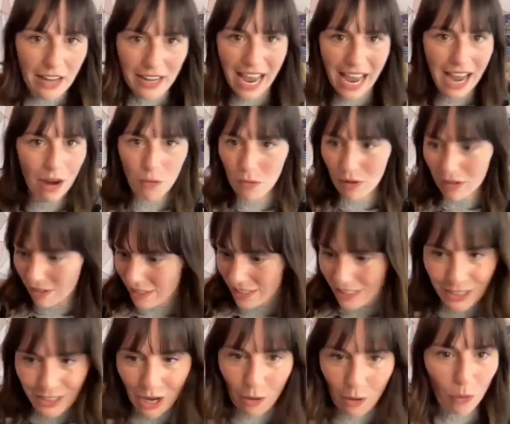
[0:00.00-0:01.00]
how,
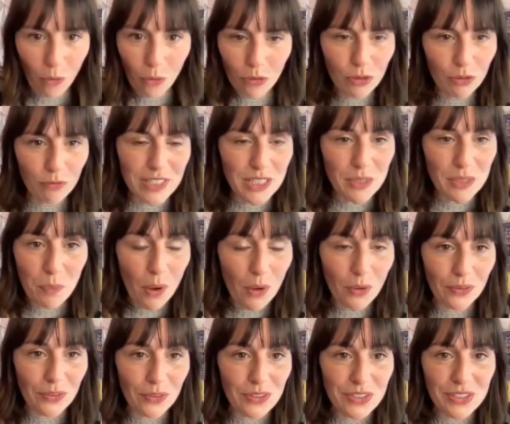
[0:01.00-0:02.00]
you know, all the
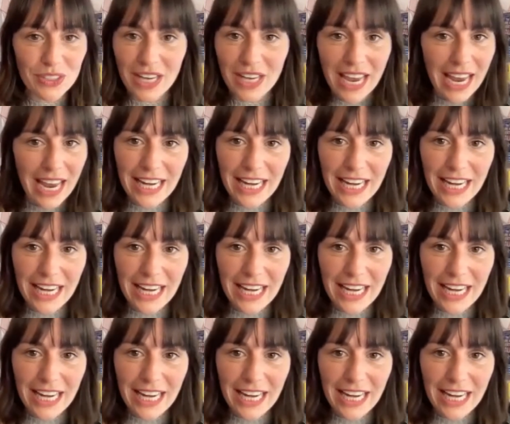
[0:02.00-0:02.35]
response,